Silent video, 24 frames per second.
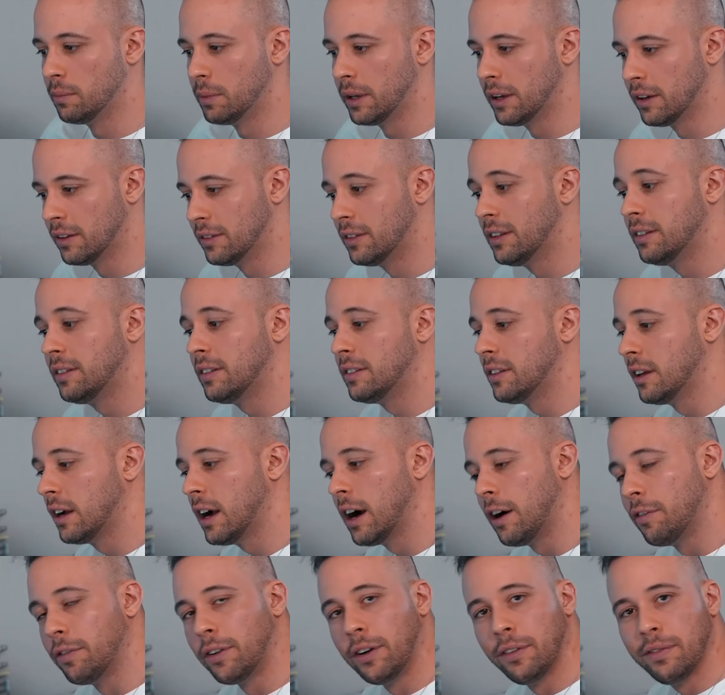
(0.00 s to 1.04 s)
because this is the
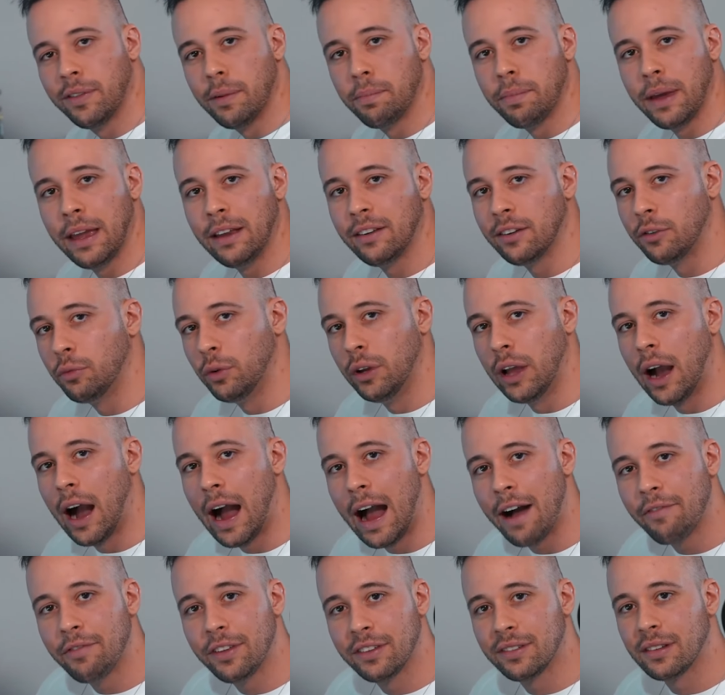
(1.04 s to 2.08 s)
cover of the page and we
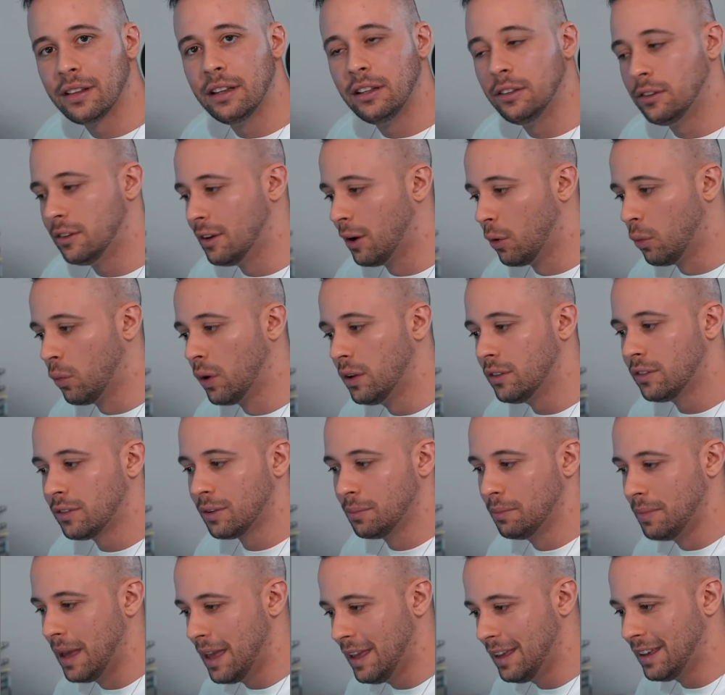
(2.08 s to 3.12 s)
obviously don't want
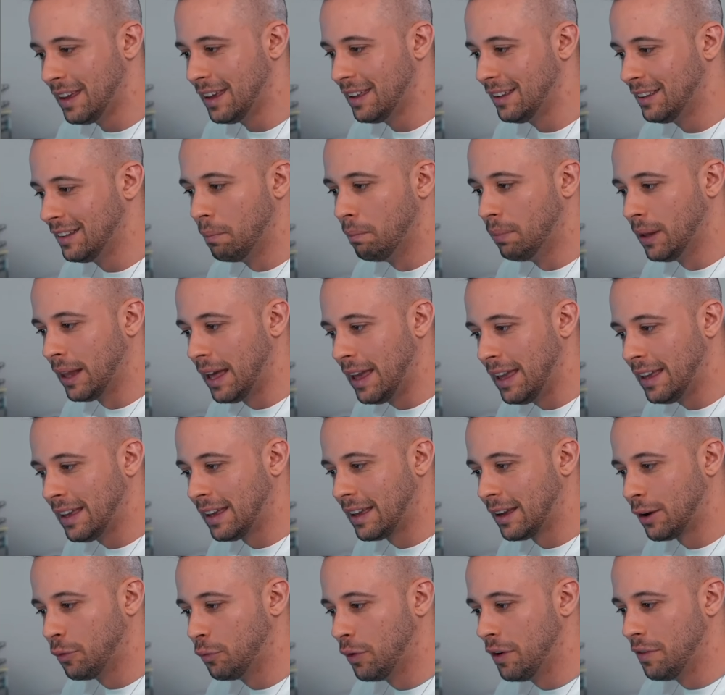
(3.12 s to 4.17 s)
to make it
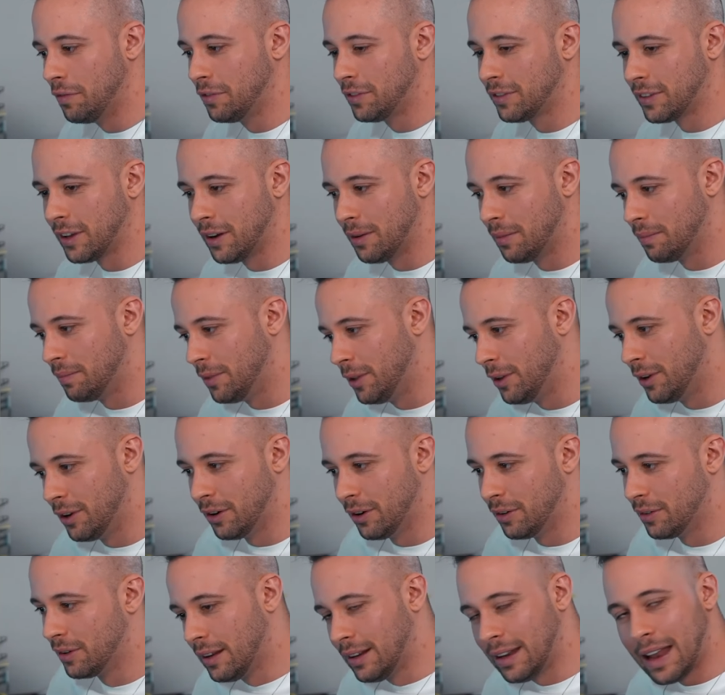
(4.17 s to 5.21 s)
blank with some,
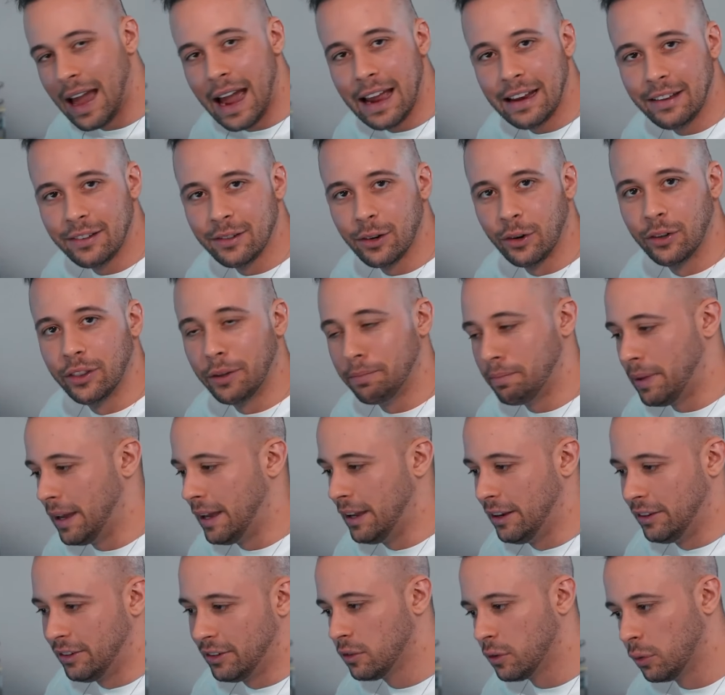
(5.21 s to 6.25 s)
lines on the page.